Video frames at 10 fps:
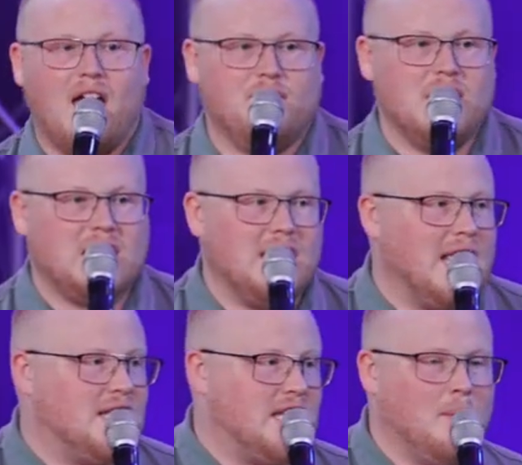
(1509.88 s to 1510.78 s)

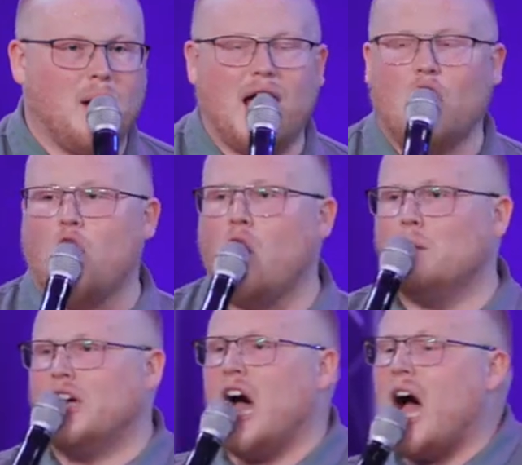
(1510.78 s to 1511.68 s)
Everything that's in my
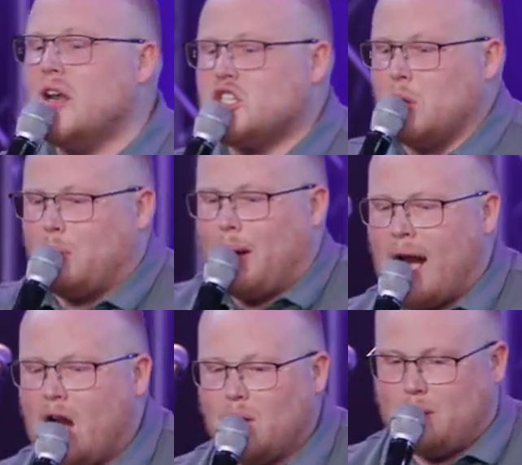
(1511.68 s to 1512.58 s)
home, God's
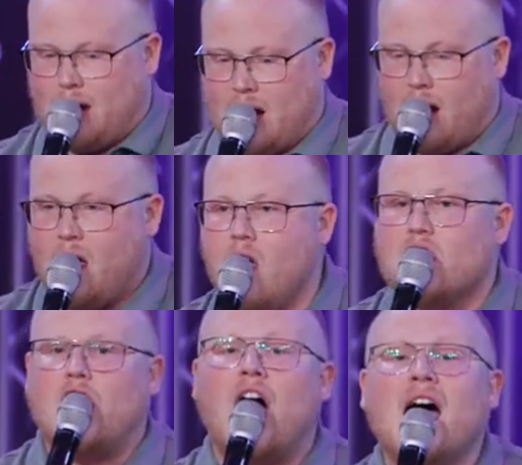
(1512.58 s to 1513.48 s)
prepared me.
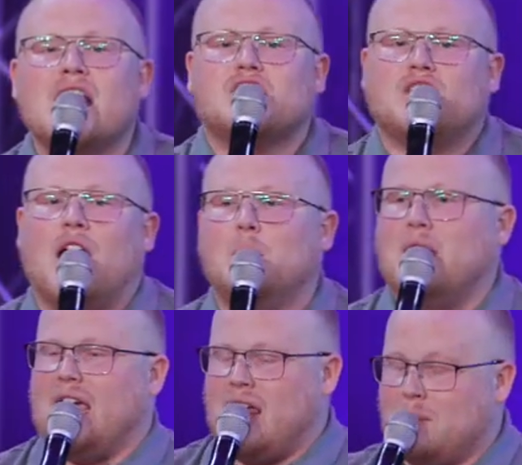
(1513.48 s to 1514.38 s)
God has
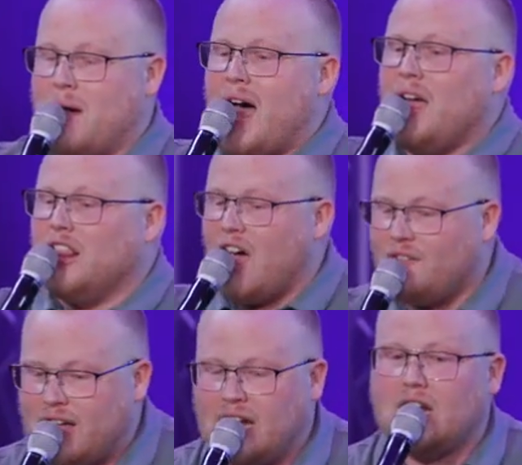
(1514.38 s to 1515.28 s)
set me in my
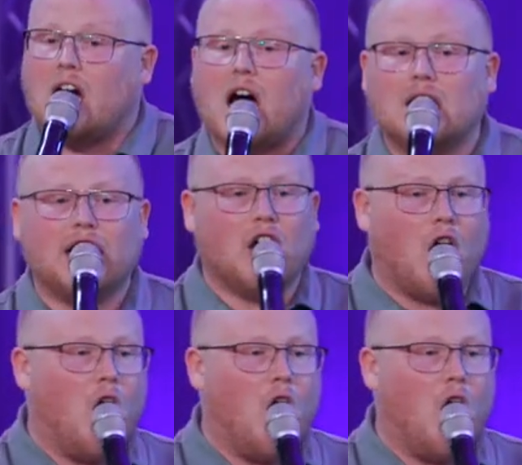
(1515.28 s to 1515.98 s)
loving, godly